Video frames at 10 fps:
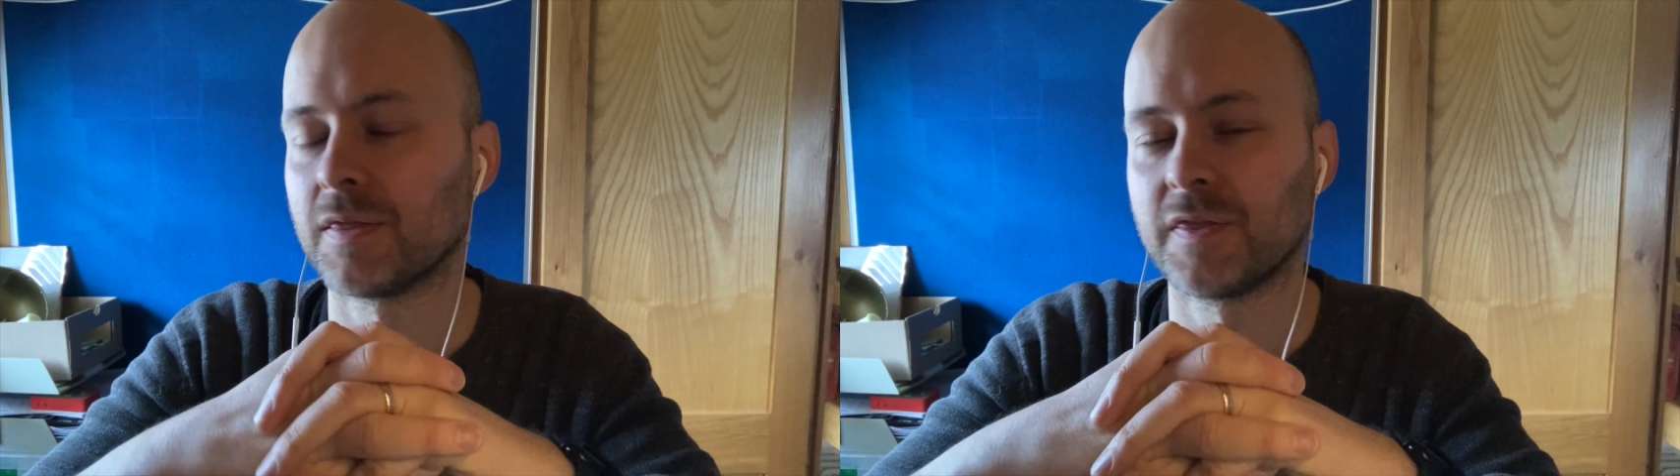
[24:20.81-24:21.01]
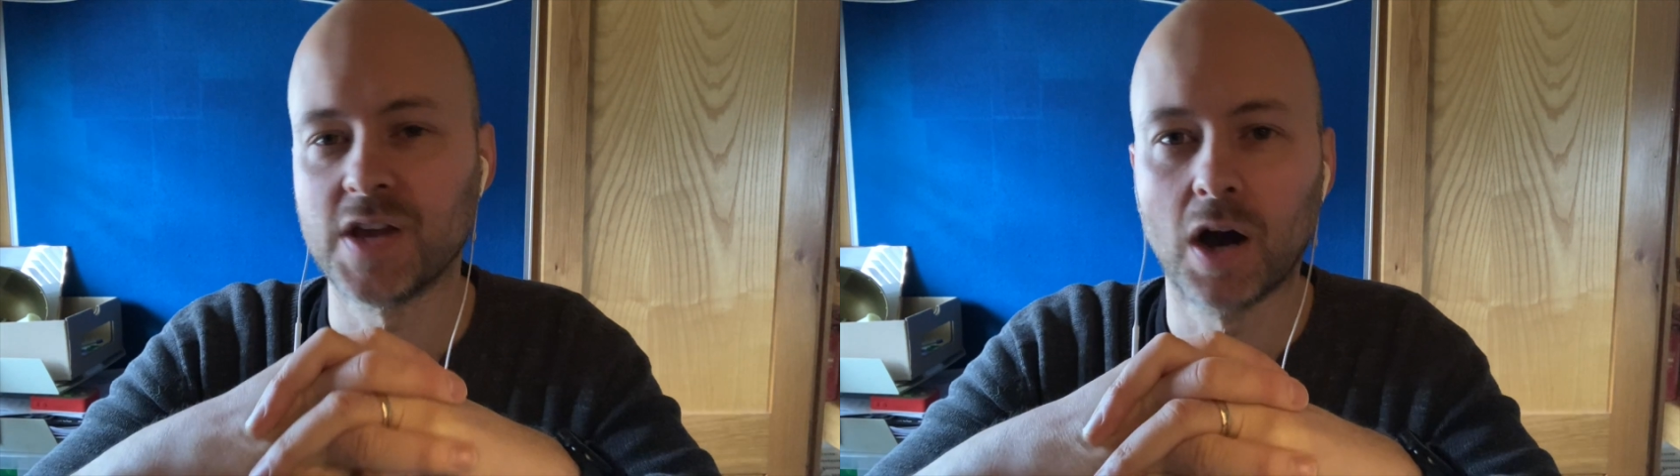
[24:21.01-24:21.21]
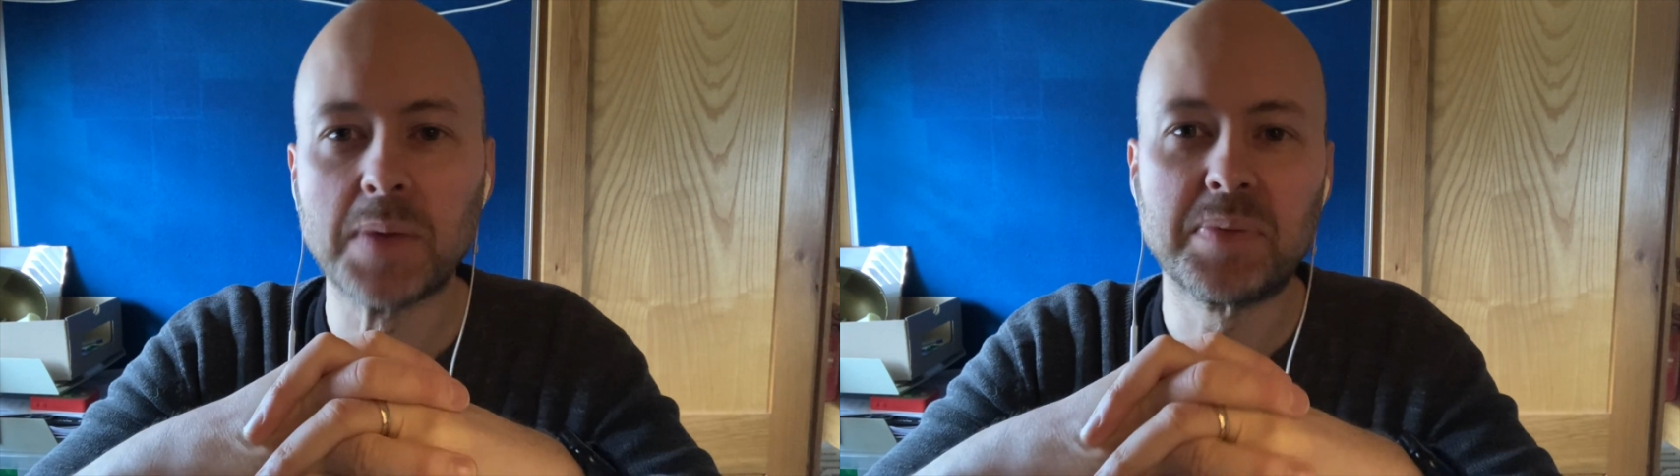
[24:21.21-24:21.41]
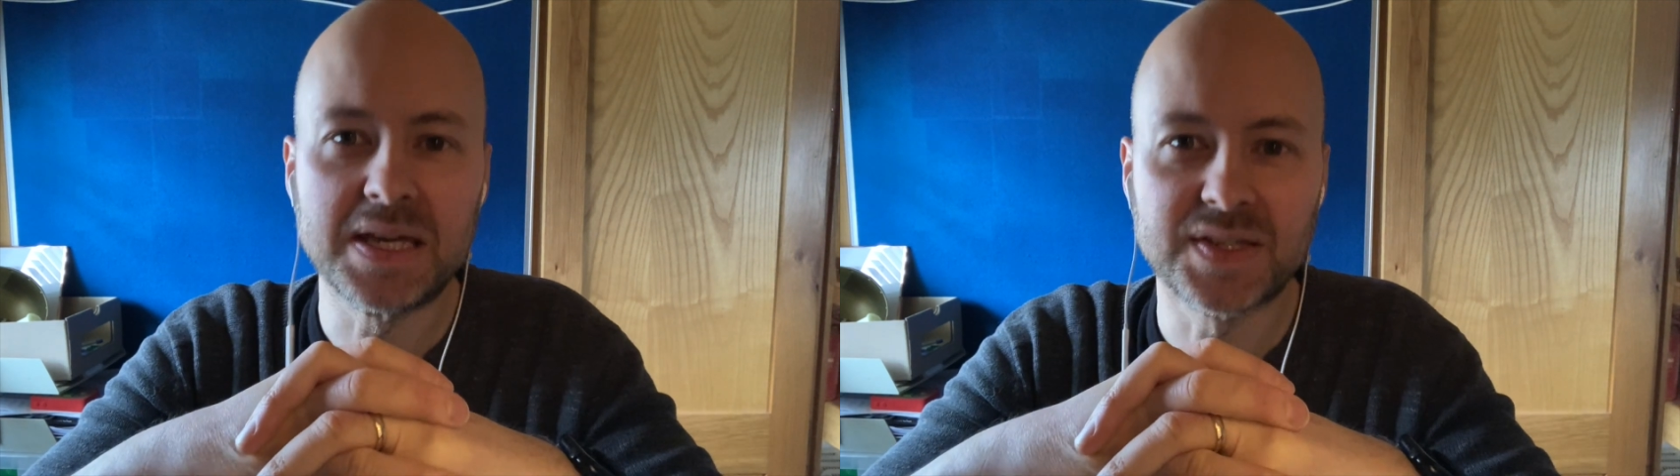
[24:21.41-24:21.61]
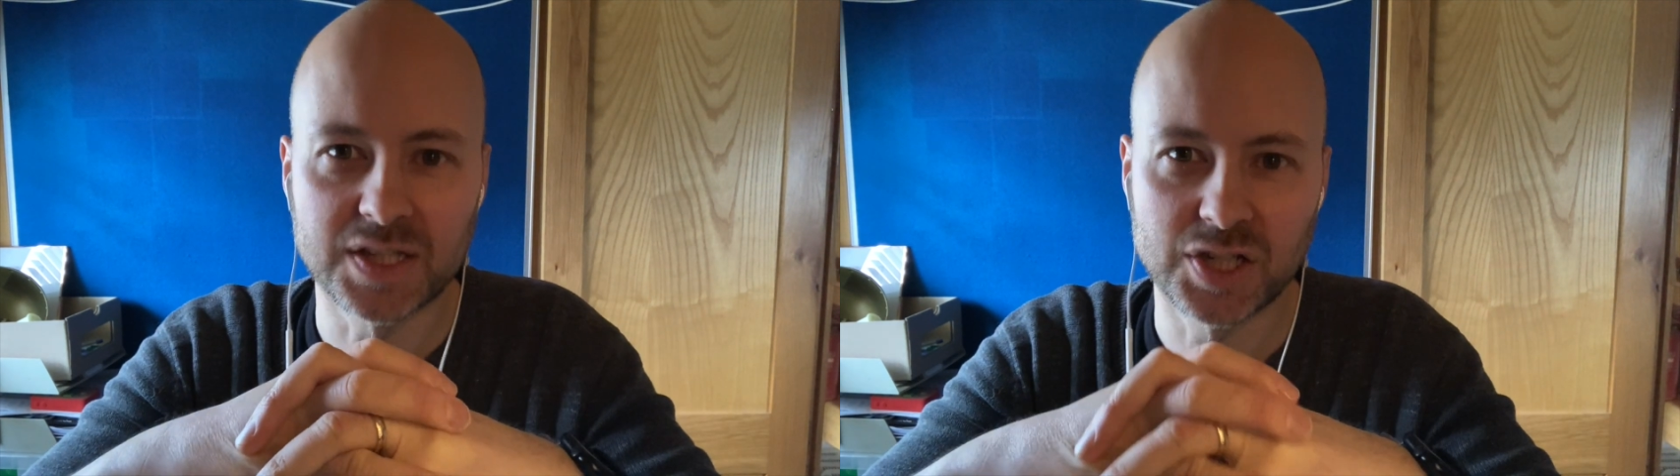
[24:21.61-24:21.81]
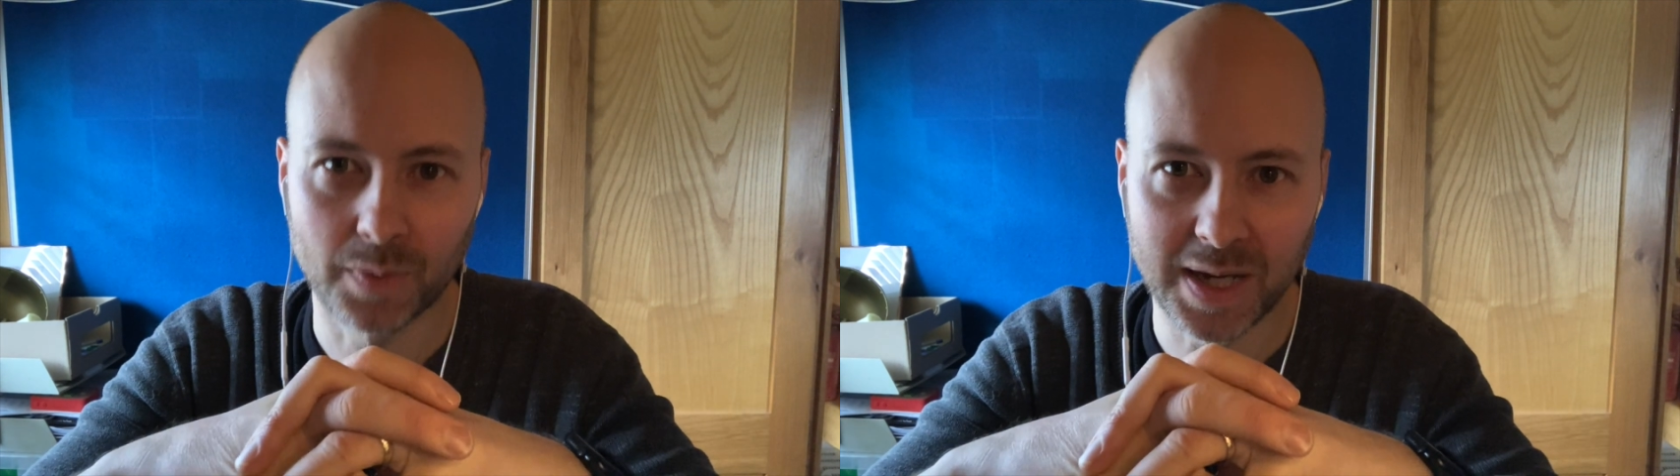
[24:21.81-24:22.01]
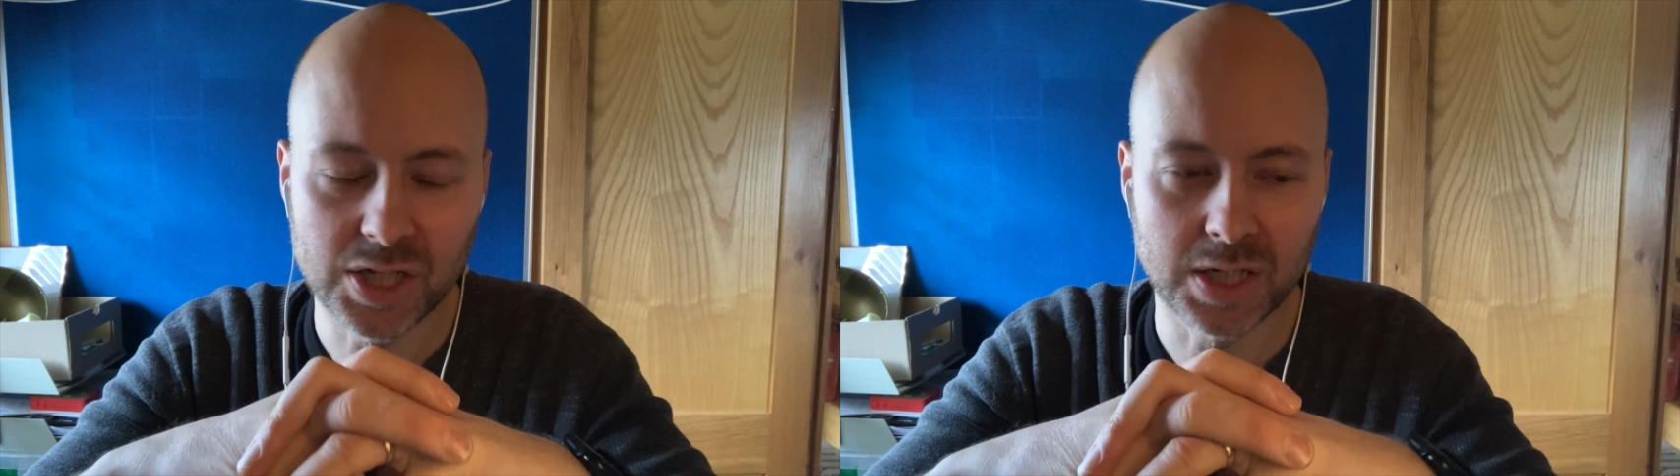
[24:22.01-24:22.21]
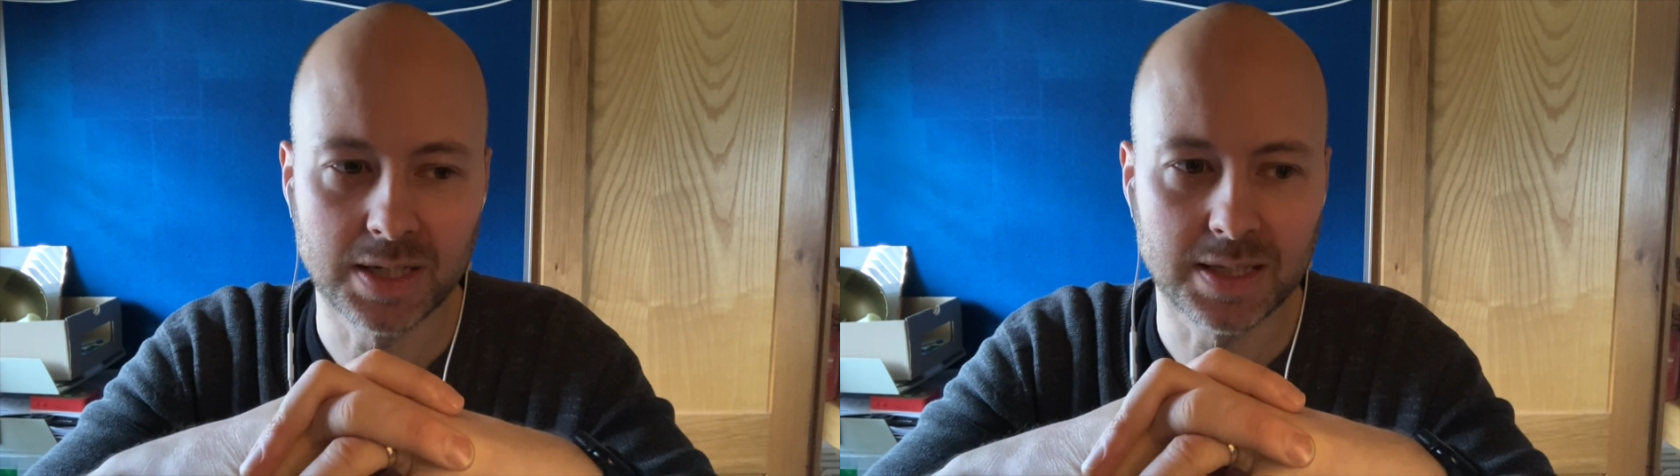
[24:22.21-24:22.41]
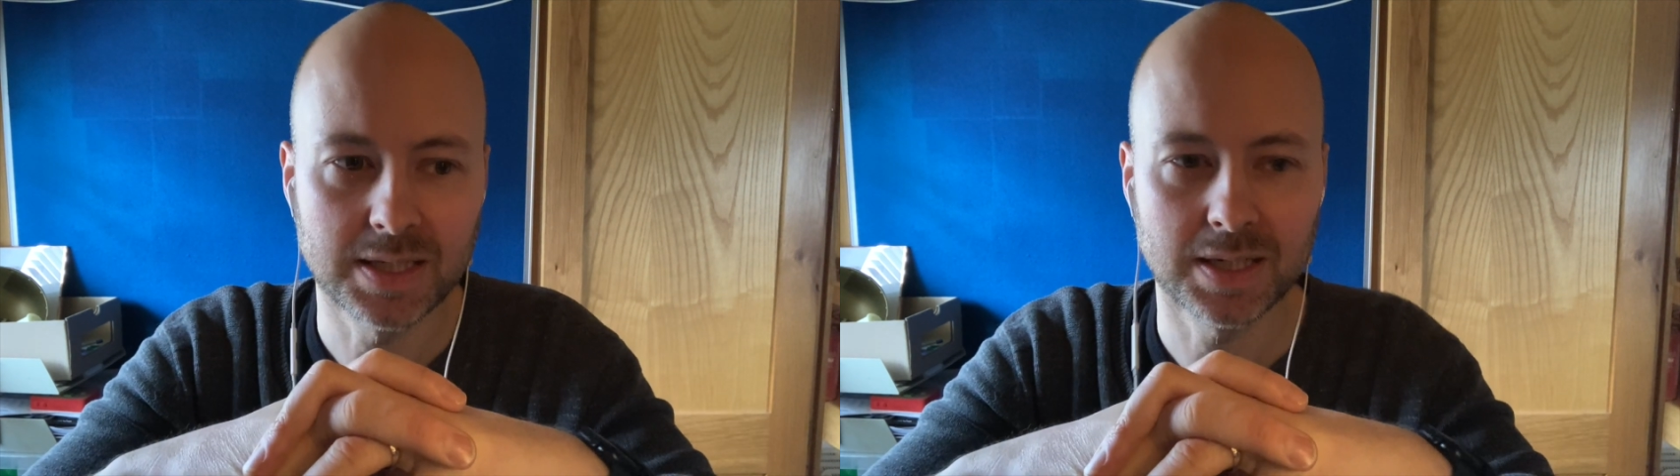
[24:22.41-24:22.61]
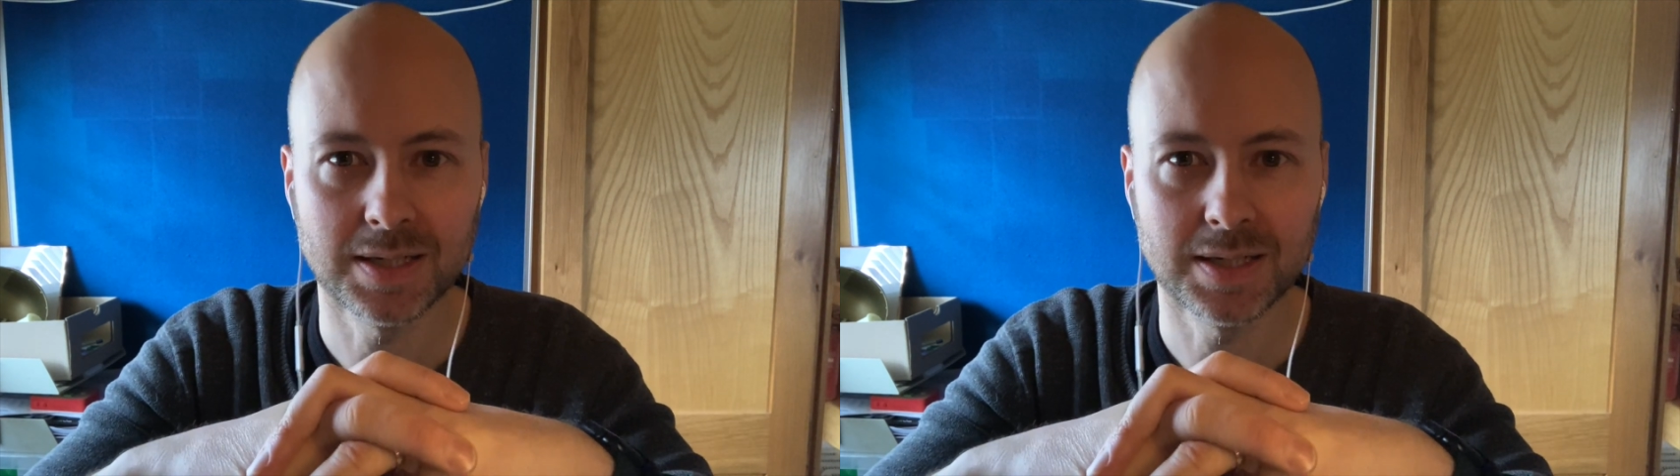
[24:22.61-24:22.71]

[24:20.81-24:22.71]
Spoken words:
the IP situation is